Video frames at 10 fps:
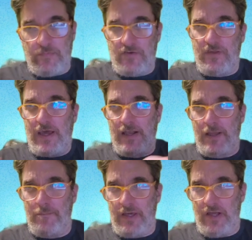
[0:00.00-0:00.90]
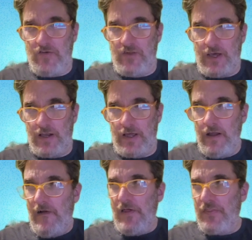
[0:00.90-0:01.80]
Plus they had like beans. They had
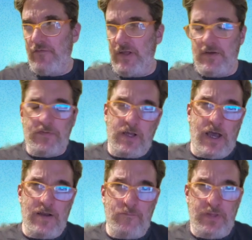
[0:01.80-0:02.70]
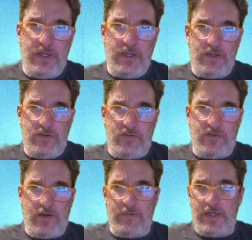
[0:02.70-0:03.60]
like three different kind of beans,
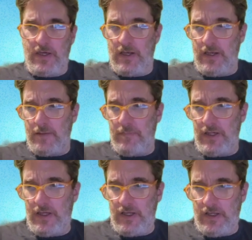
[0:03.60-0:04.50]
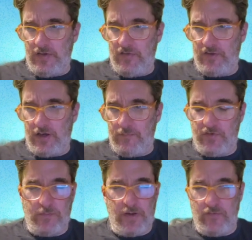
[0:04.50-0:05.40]
um, like kidney beans, um,
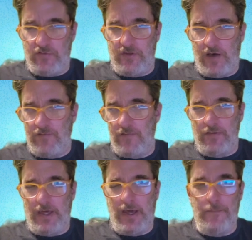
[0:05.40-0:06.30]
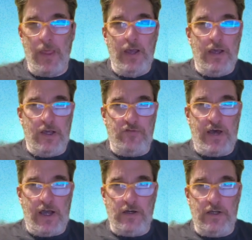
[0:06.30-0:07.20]
some other stuff. I forget
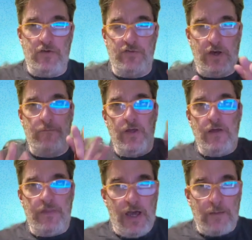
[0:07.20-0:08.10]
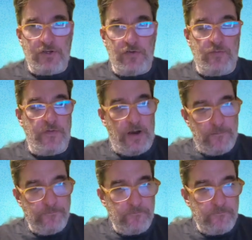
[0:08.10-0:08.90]
exactly. So the options were there.